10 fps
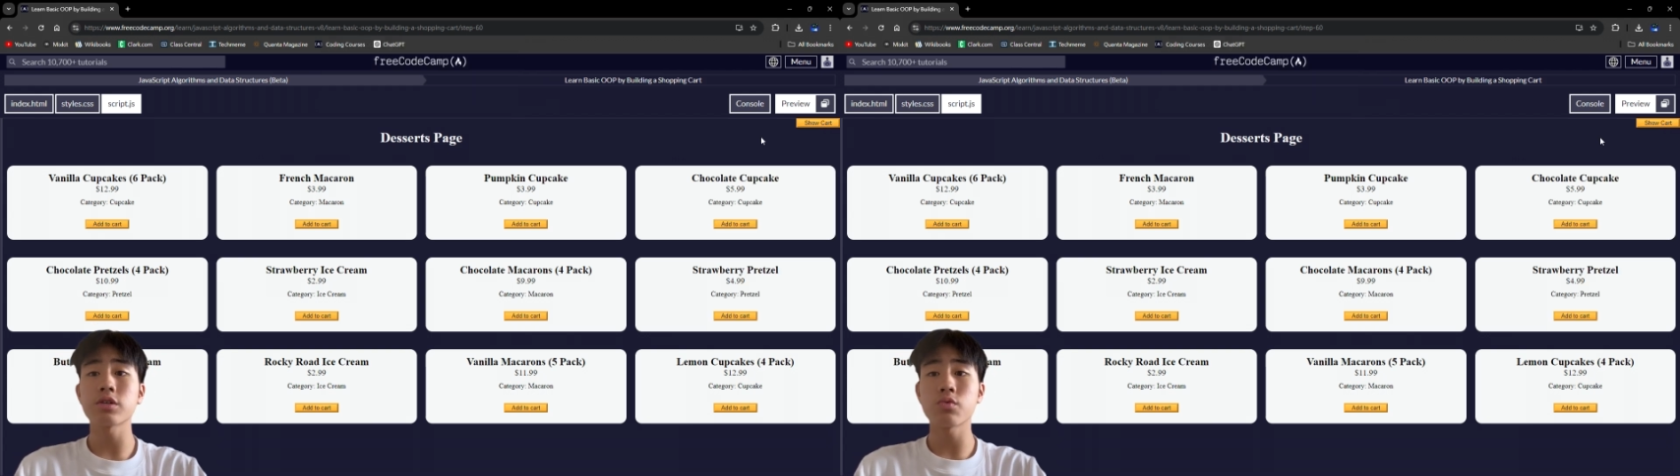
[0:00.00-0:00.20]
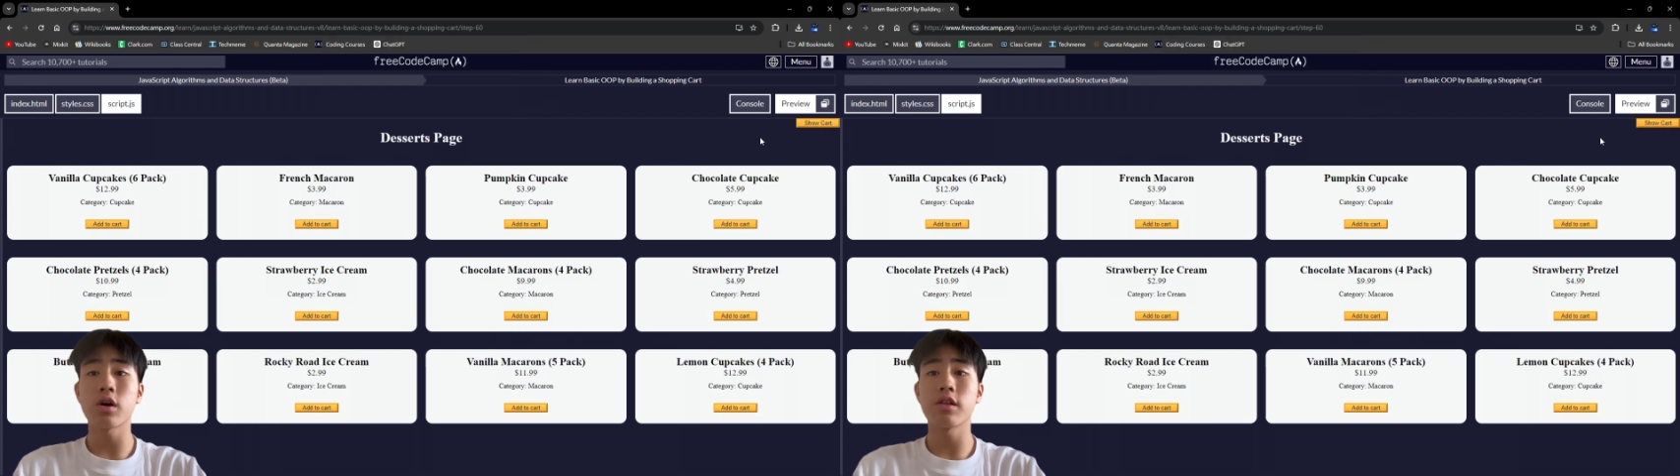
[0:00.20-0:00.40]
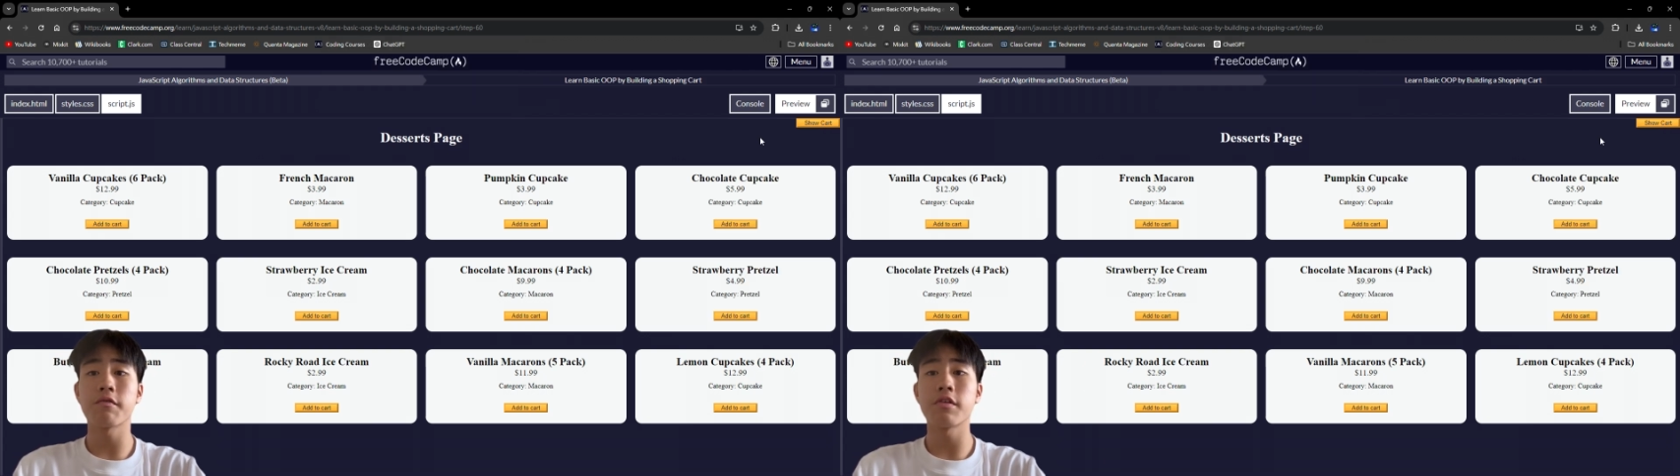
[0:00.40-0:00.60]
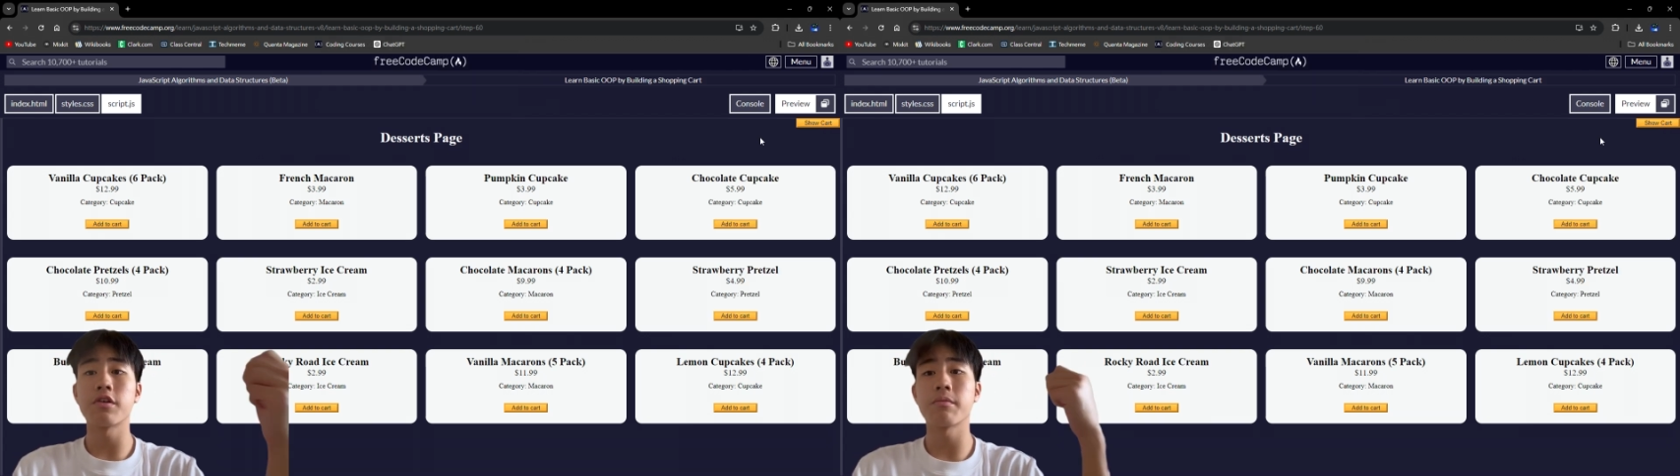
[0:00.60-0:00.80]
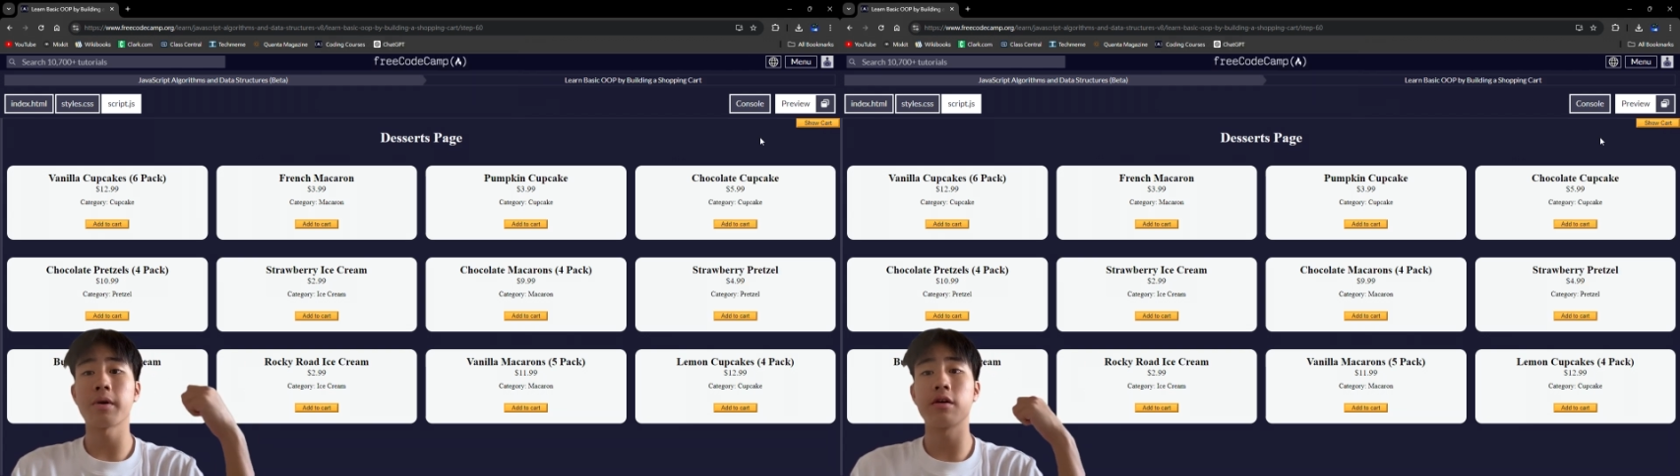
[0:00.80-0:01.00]
what I've
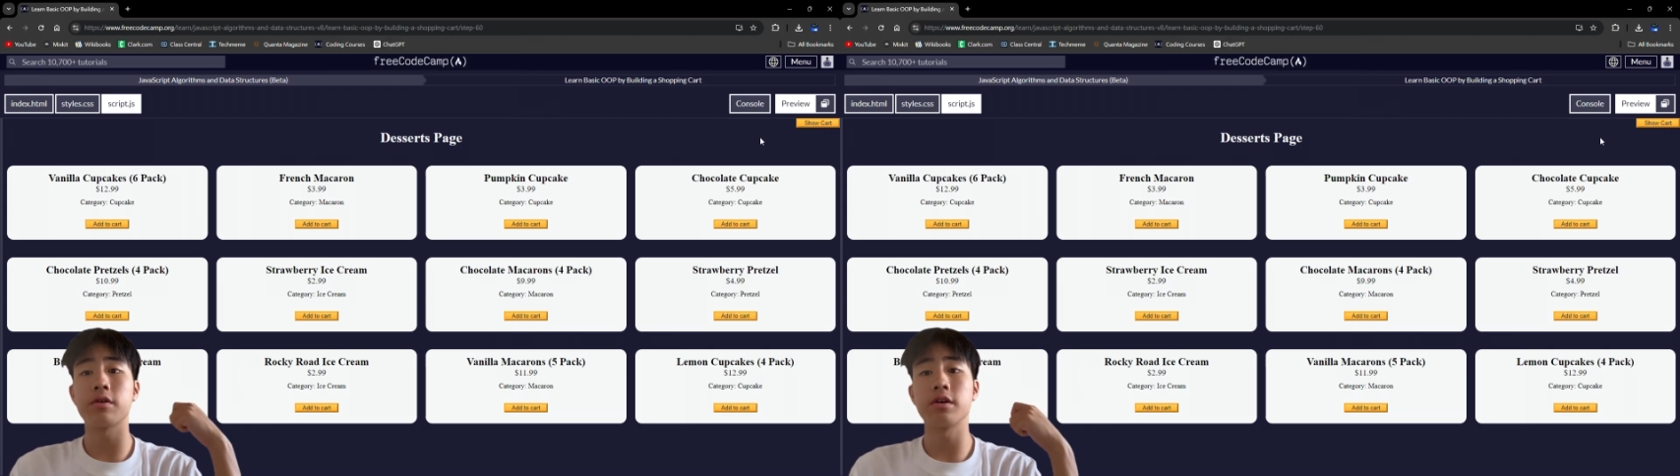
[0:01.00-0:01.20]
learned about